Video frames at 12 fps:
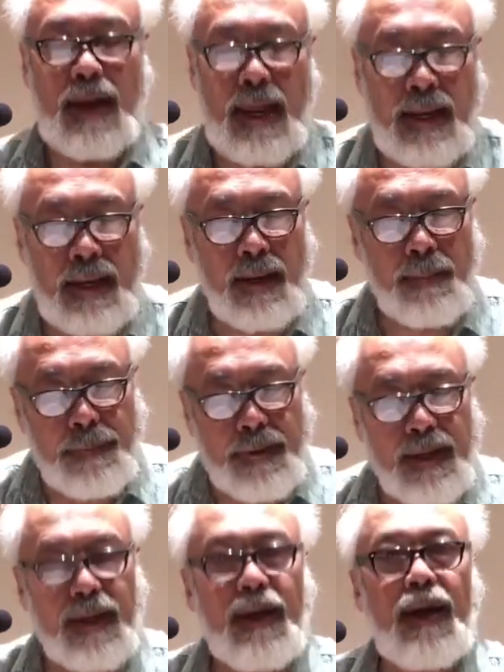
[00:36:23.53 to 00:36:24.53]

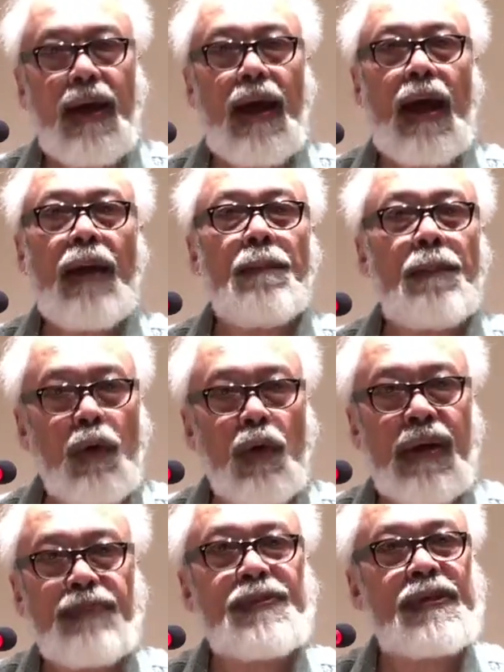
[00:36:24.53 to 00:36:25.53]
analeptic and
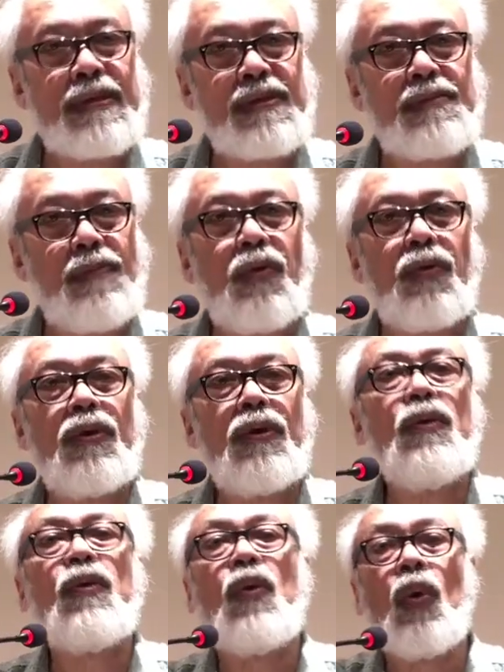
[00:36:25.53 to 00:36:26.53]
prolepsis mode,
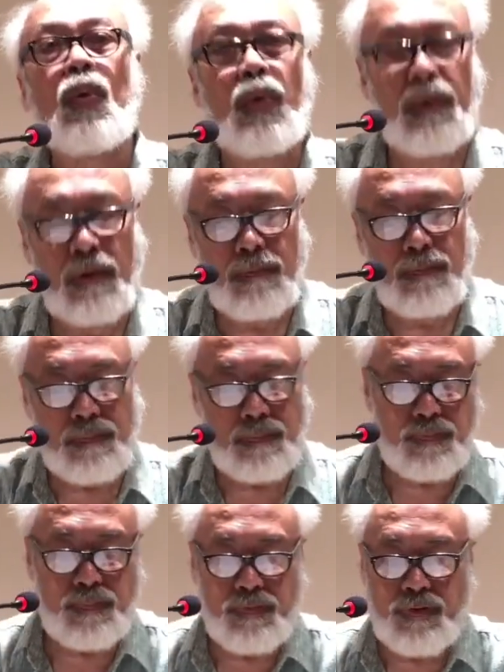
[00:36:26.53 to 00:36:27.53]
you go to the
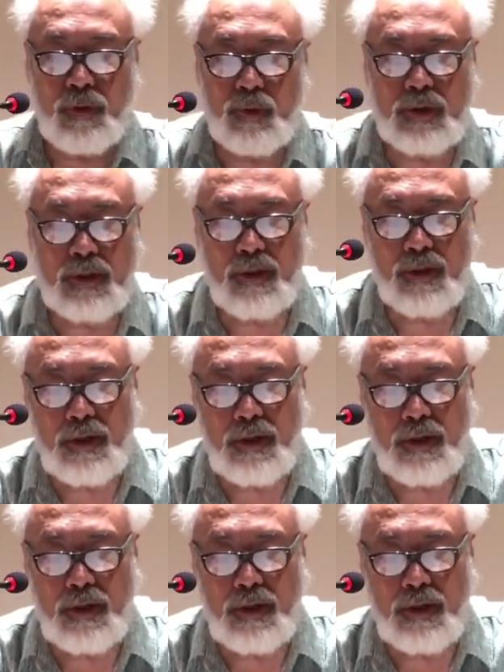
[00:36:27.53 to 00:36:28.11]
future.